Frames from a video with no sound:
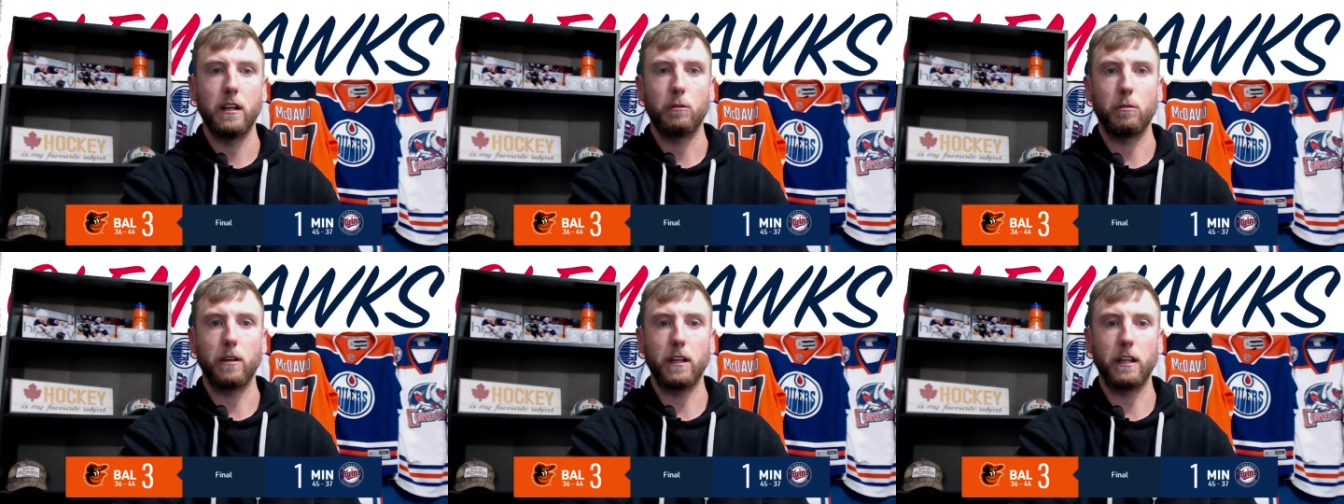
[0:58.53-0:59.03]

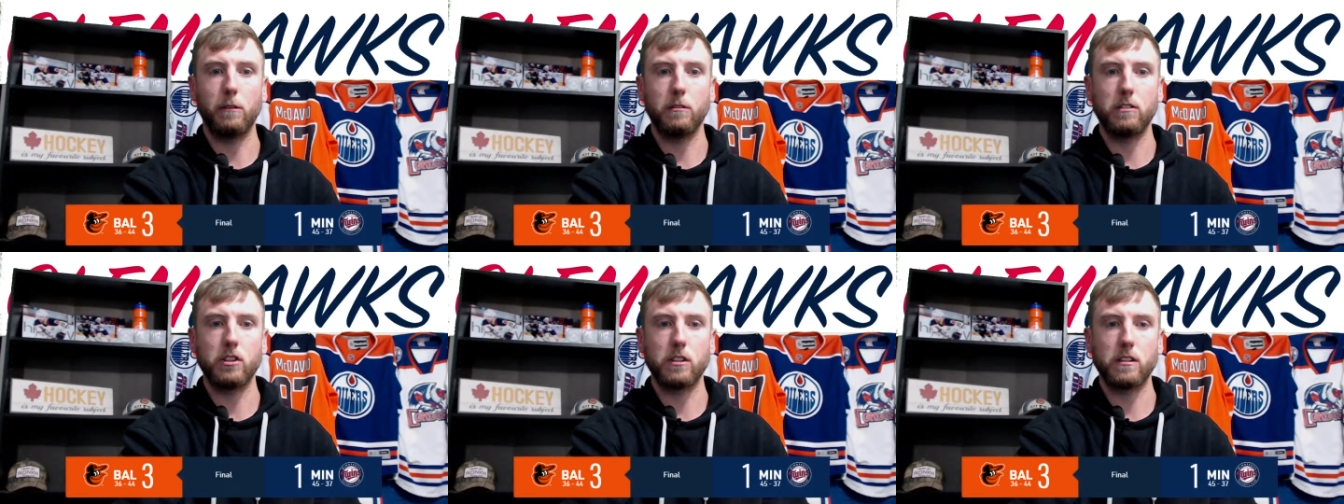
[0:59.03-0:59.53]
really it was
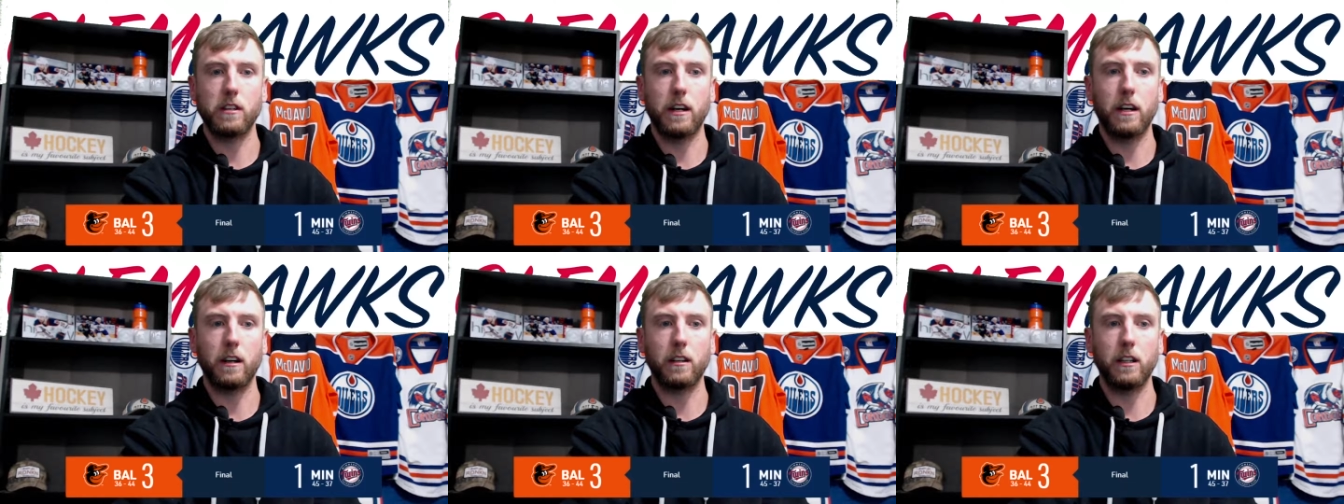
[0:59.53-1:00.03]
just an
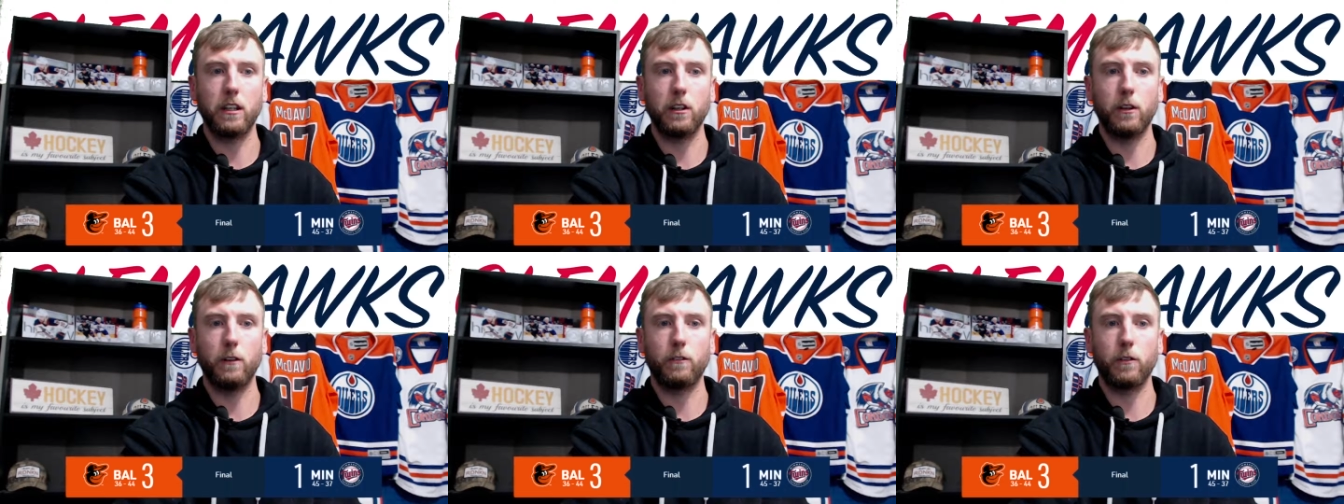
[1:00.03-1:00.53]
ugly
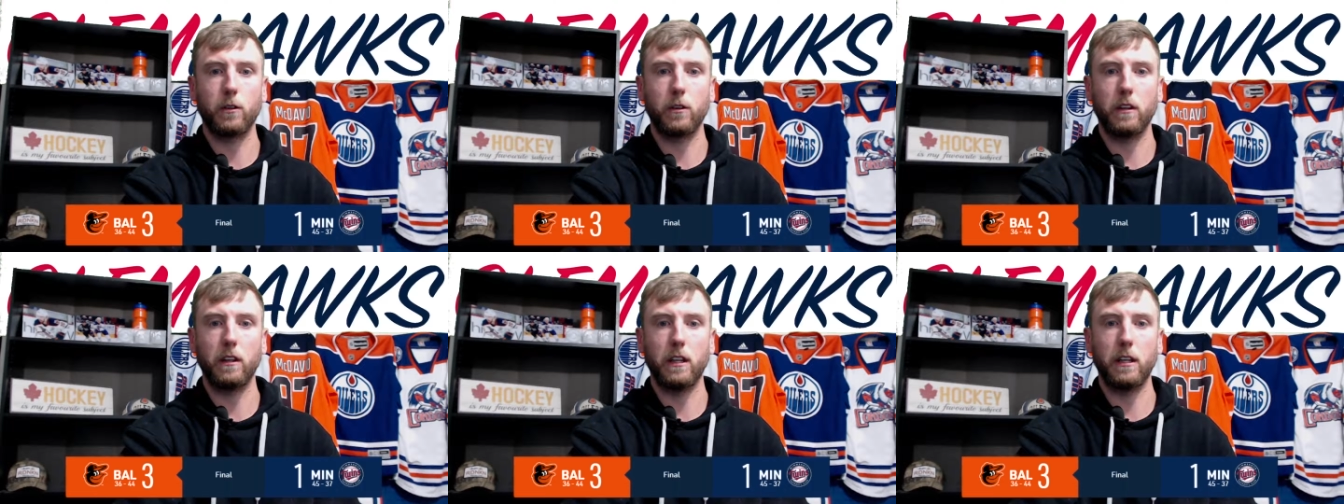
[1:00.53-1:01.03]
go for
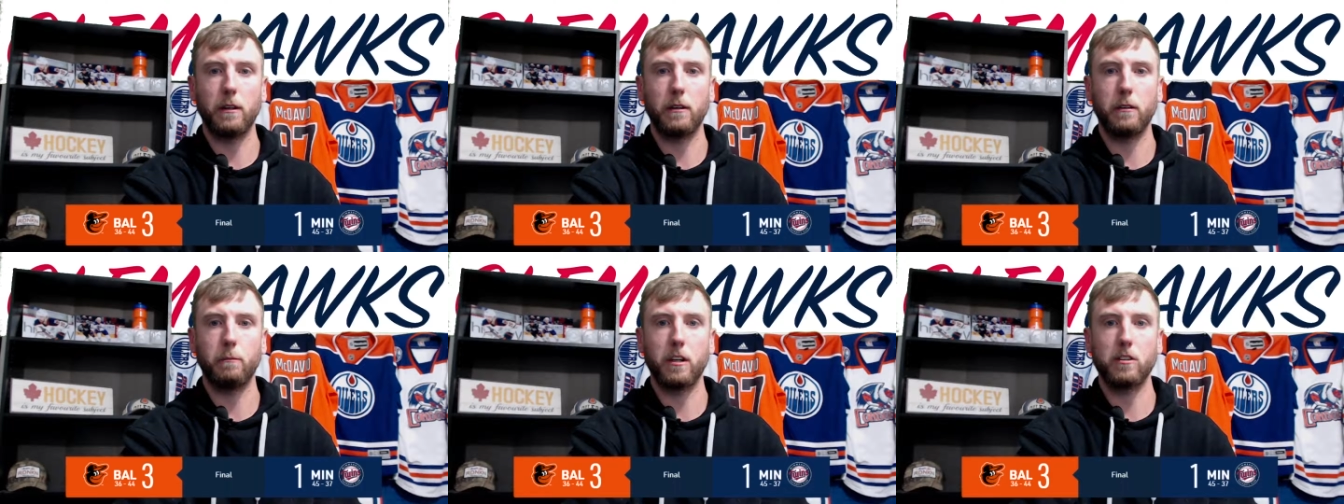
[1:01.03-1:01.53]
the
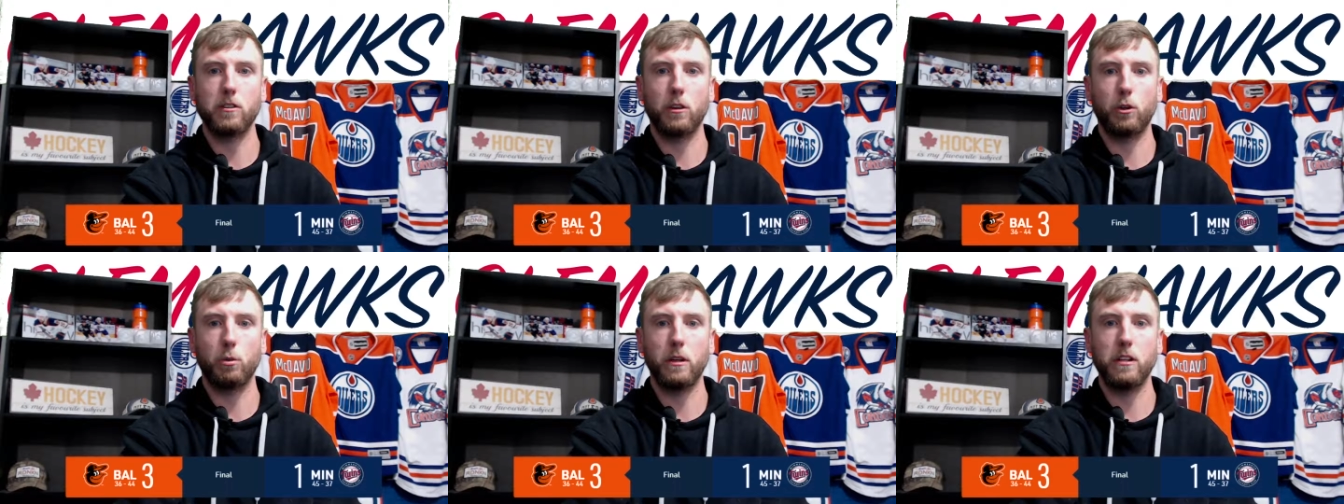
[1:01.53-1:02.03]
Minnesota
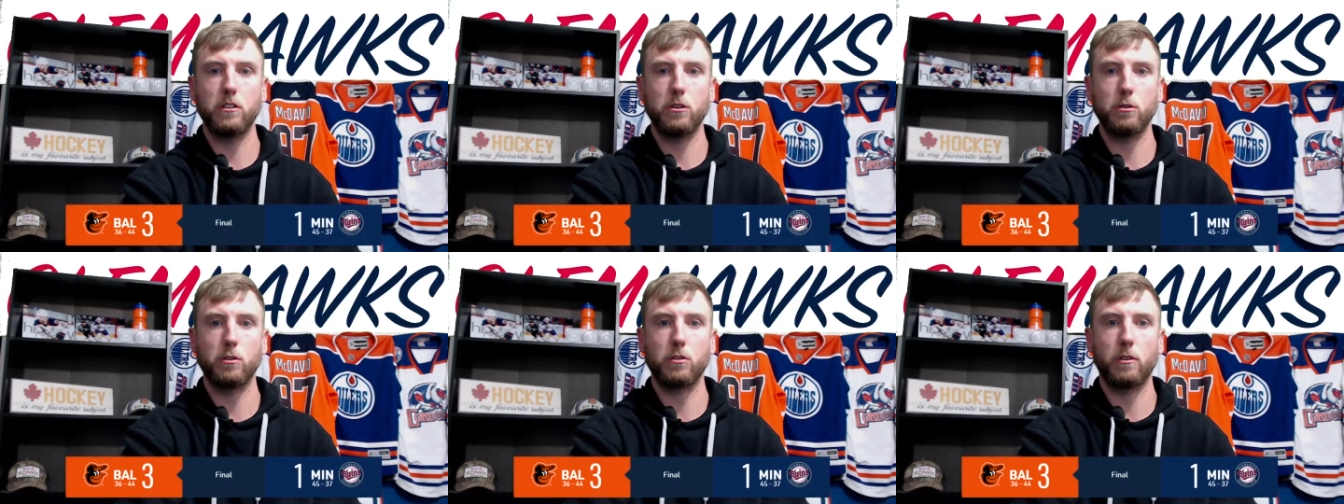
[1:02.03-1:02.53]
Twins who
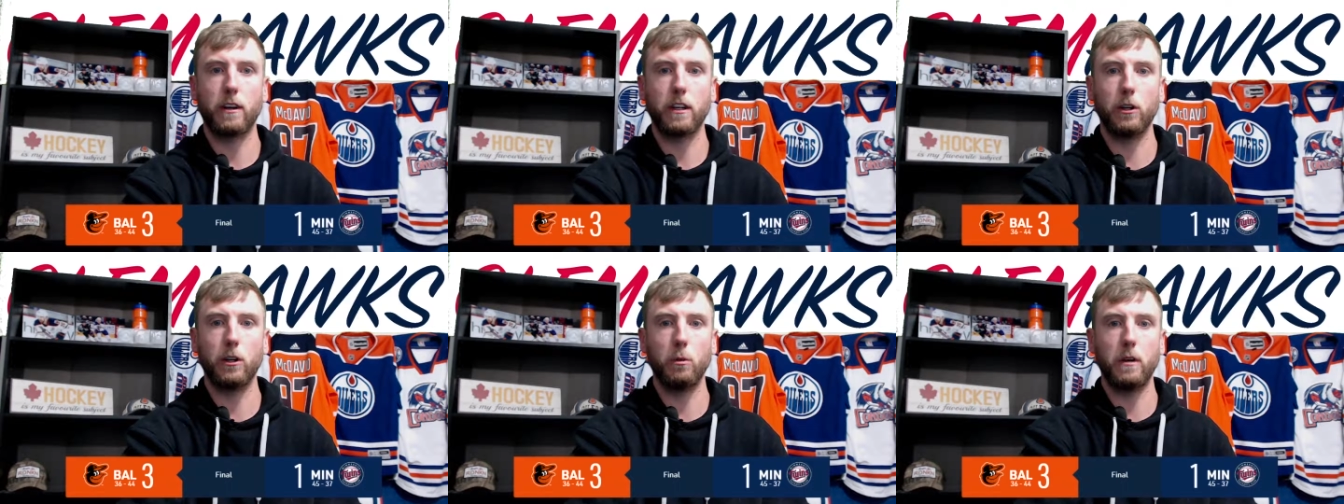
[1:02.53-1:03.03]
struck
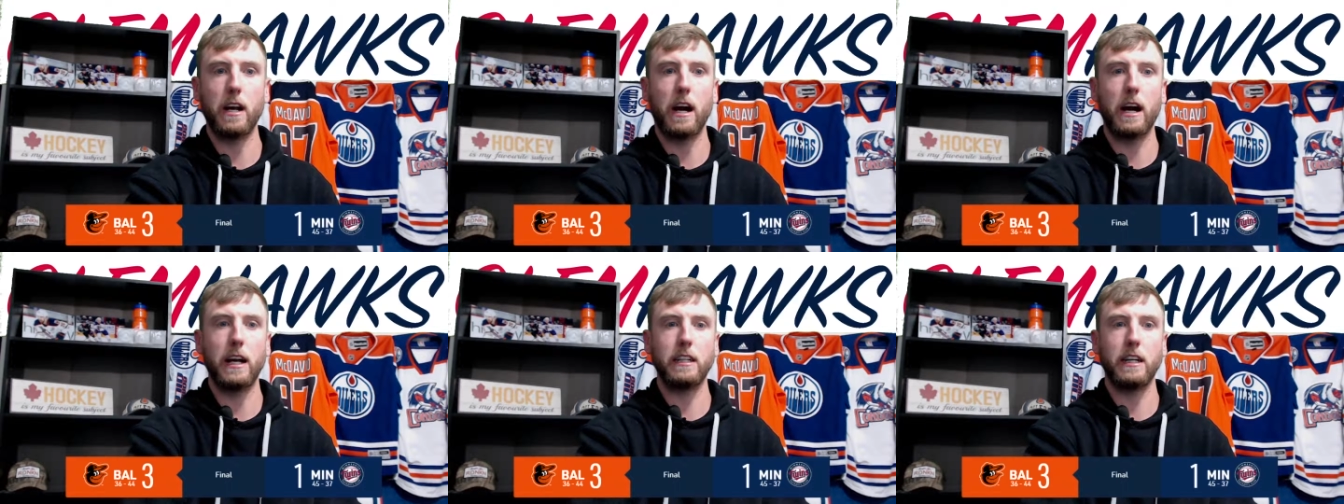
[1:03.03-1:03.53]
out
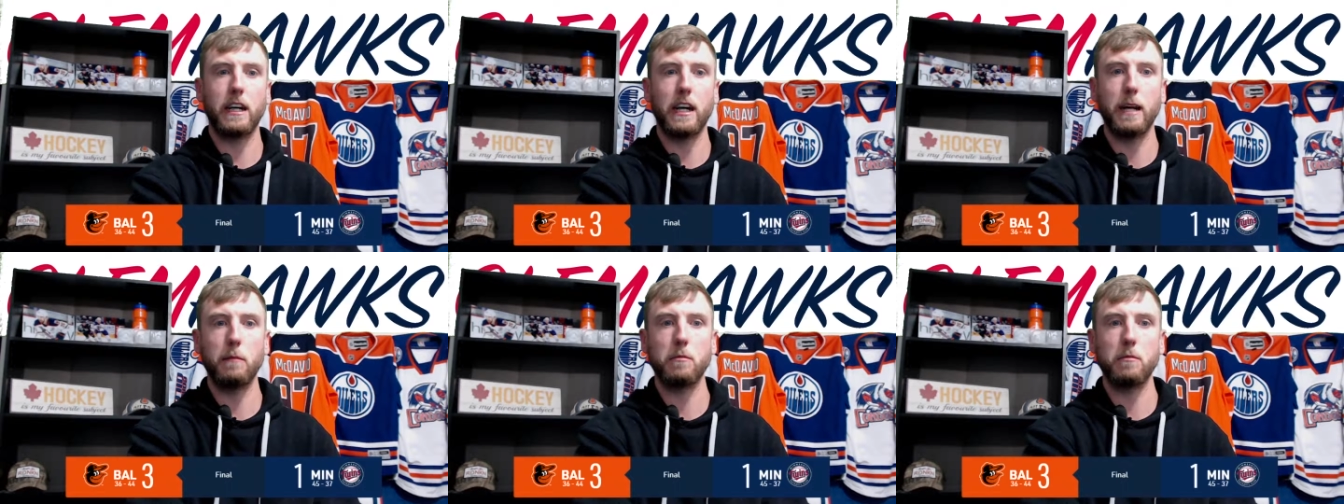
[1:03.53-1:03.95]
nine times